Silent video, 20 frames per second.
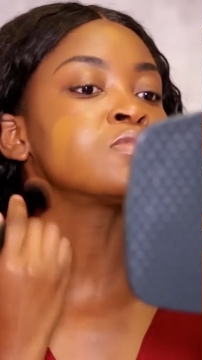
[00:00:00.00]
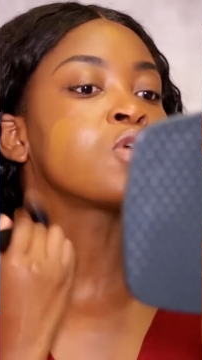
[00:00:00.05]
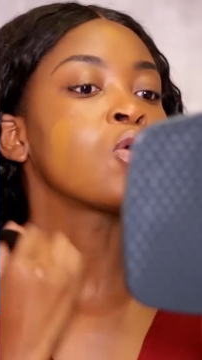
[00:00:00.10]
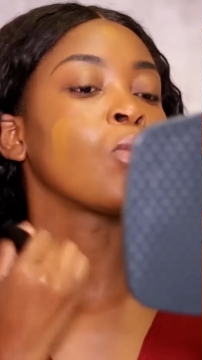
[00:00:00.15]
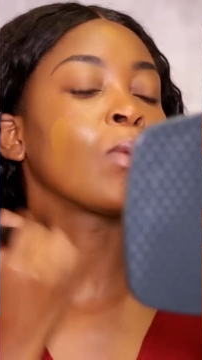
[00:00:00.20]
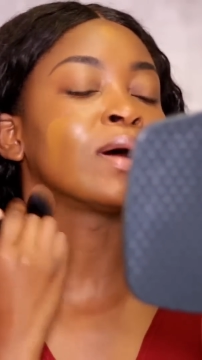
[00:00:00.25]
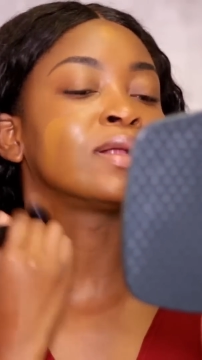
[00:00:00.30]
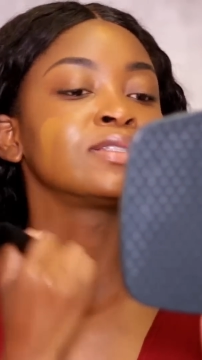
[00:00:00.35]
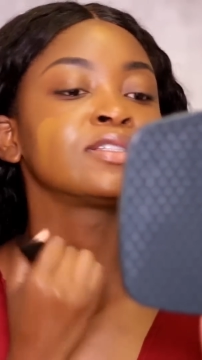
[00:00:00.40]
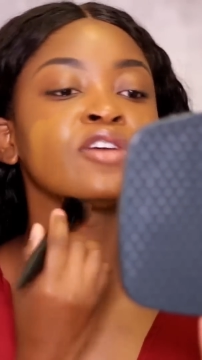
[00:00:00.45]

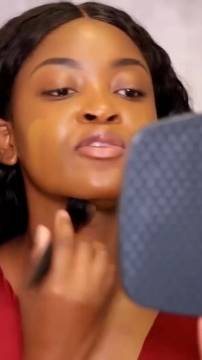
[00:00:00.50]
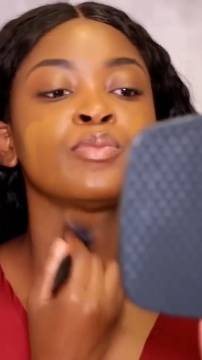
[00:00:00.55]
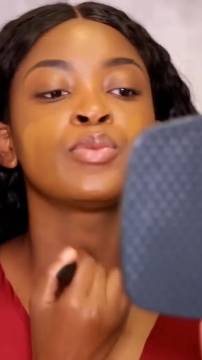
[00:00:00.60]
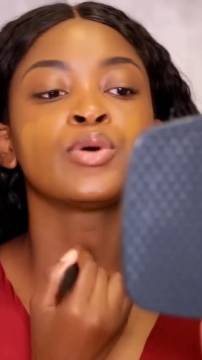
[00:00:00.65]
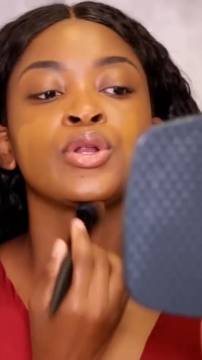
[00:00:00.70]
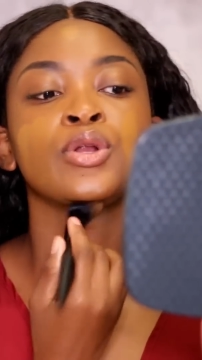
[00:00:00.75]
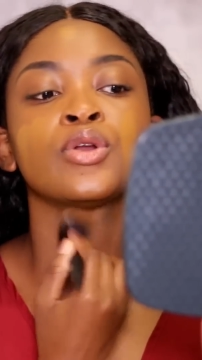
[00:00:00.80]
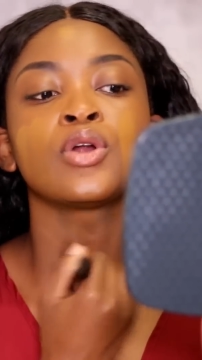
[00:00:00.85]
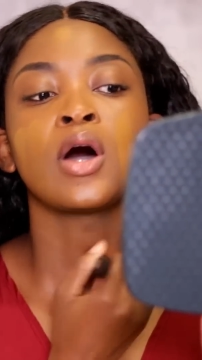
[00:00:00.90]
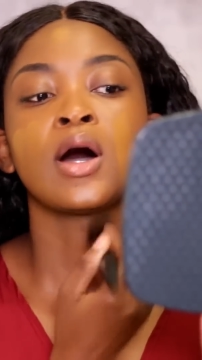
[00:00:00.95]
once I've put
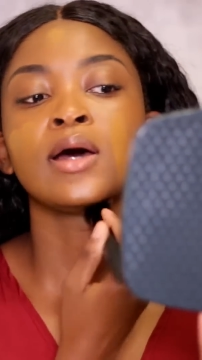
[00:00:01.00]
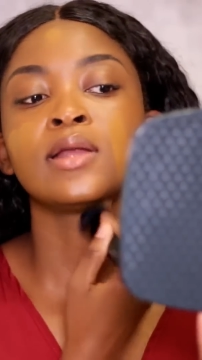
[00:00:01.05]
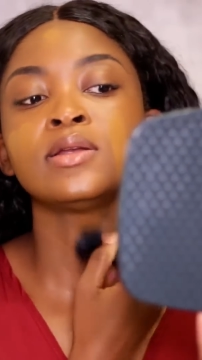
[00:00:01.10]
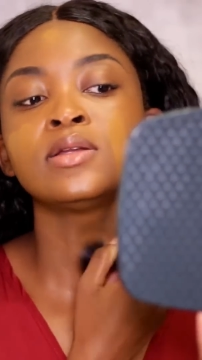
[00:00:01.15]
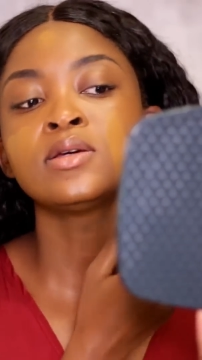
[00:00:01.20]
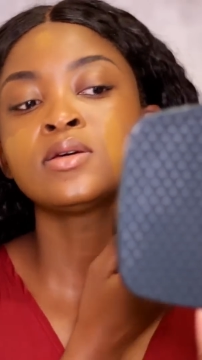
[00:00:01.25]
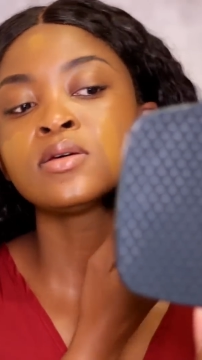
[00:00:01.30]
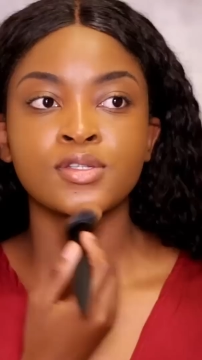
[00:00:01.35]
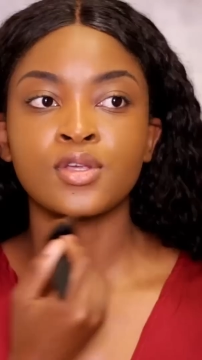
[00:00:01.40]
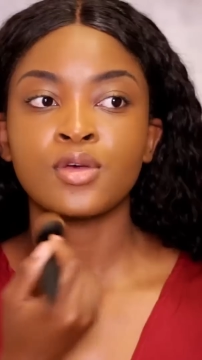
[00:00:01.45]
it
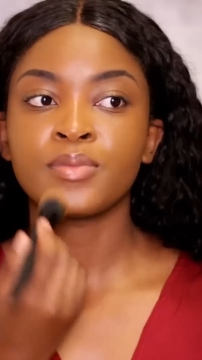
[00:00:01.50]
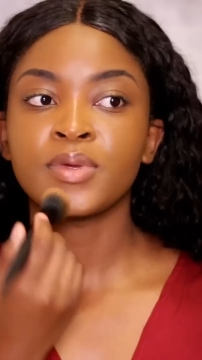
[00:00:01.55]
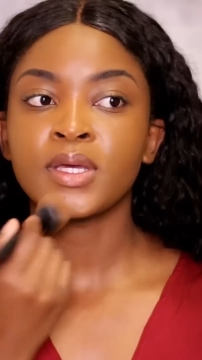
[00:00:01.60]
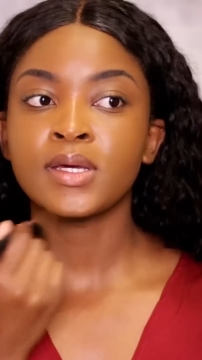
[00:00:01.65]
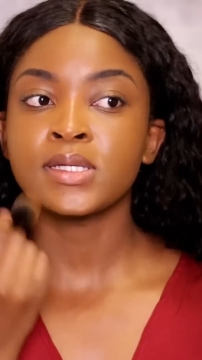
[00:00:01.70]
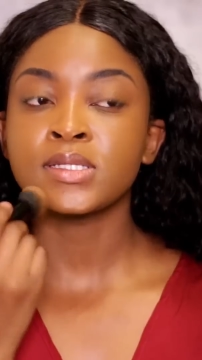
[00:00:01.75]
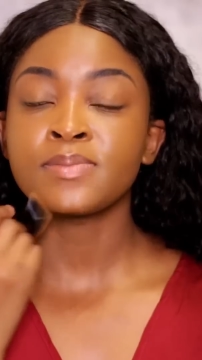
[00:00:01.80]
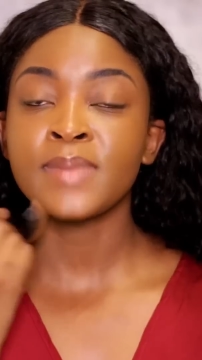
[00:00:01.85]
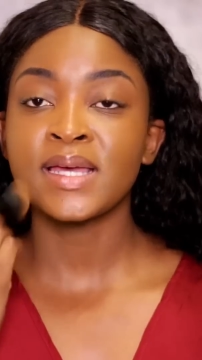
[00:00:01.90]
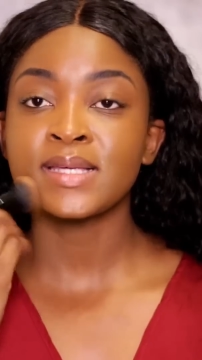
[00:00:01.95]
on. So
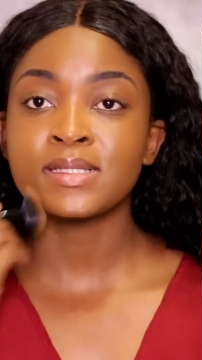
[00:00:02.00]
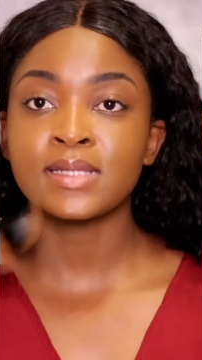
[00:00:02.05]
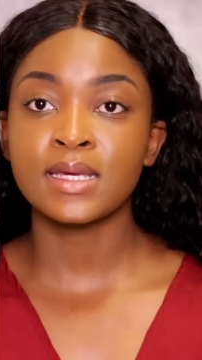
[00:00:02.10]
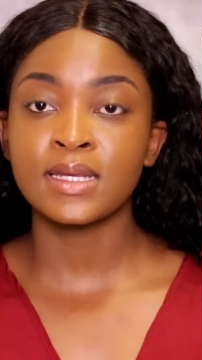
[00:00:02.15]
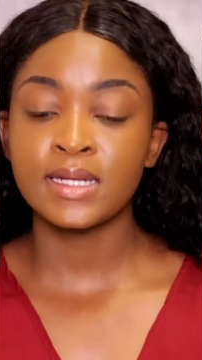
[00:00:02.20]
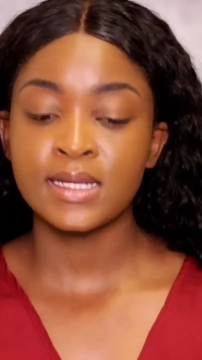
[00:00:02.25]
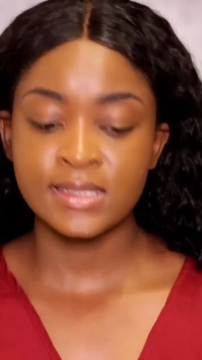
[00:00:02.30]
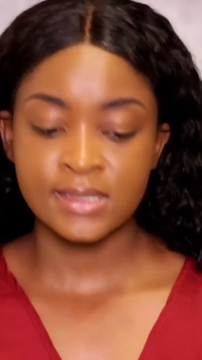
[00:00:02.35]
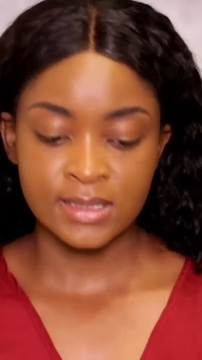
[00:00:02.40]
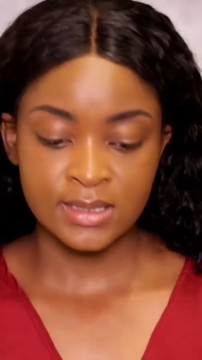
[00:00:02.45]
because my
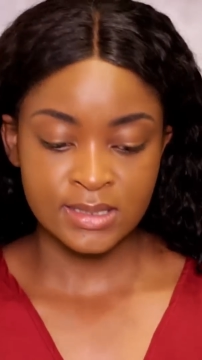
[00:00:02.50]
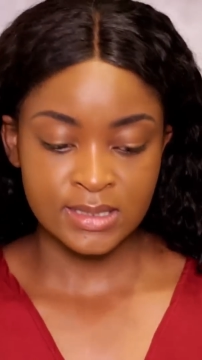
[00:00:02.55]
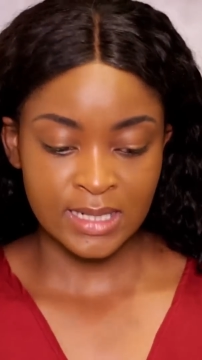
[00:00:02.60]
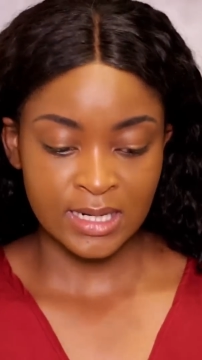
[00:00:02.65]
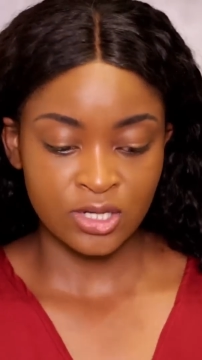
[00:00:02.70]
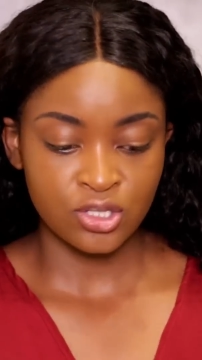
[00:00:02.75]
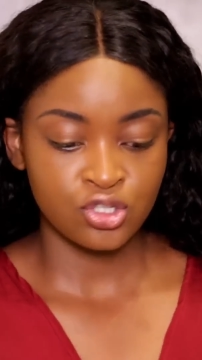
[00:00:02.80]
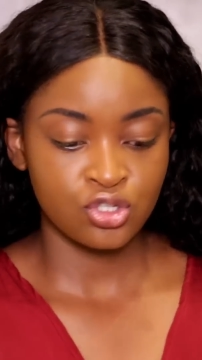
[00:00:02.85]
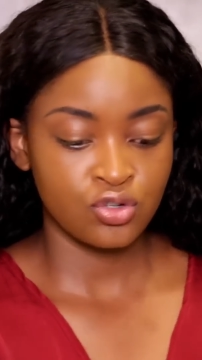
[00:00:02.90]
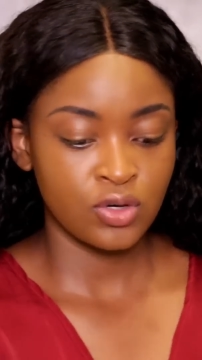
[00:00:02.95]
skin isn't
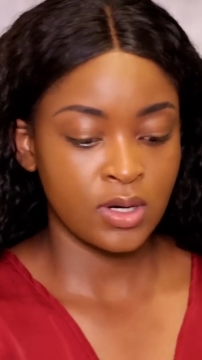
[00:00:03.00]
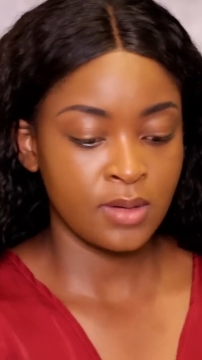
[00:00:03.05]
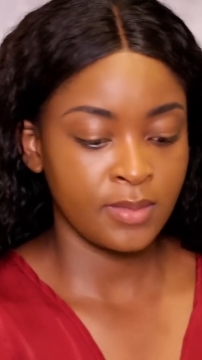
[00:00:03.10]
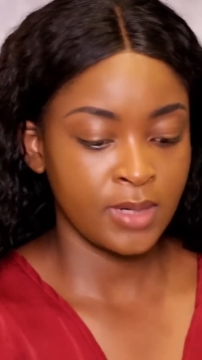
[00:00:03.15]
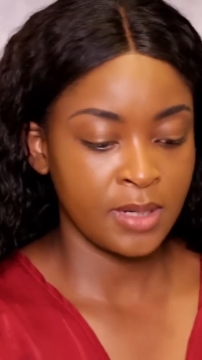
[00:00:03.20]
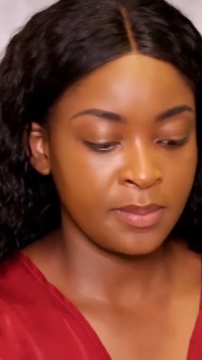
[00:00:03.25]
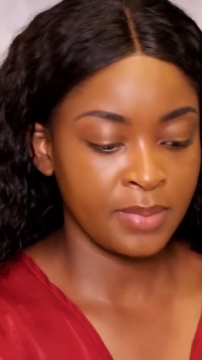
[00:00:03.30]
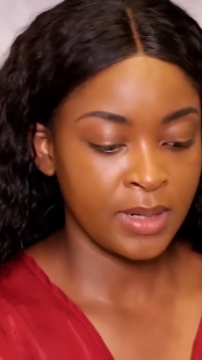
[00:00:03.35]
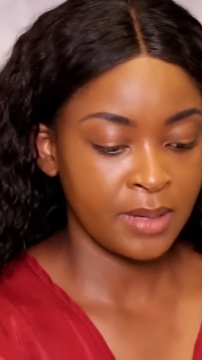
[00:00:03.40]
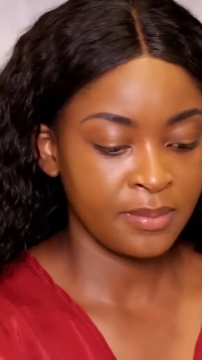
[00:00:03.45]

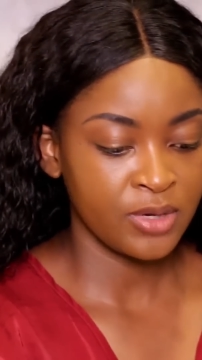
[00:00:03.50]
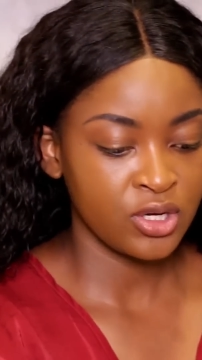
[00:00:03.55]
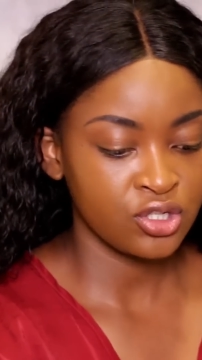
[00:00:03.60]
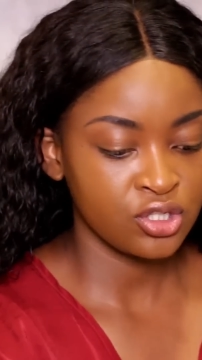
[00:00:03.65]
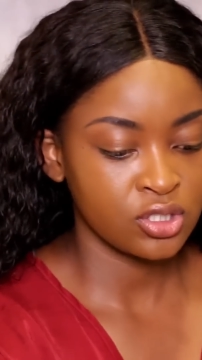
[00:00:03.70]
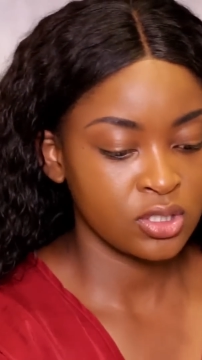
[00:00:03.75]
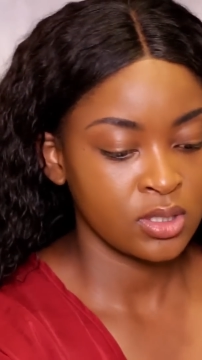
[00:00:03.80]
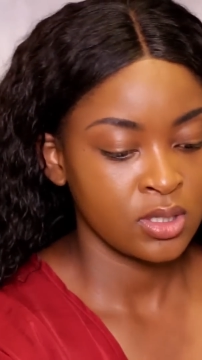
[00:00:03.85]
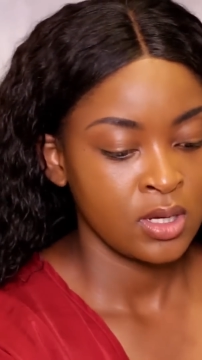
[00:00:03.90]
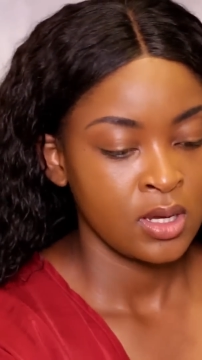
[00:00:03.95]
extremely
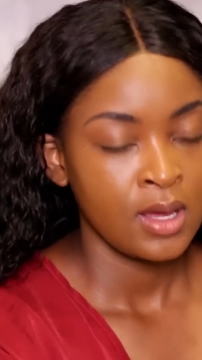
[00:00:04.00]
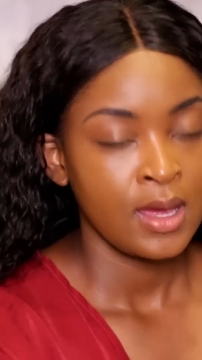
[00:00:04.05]
blemished,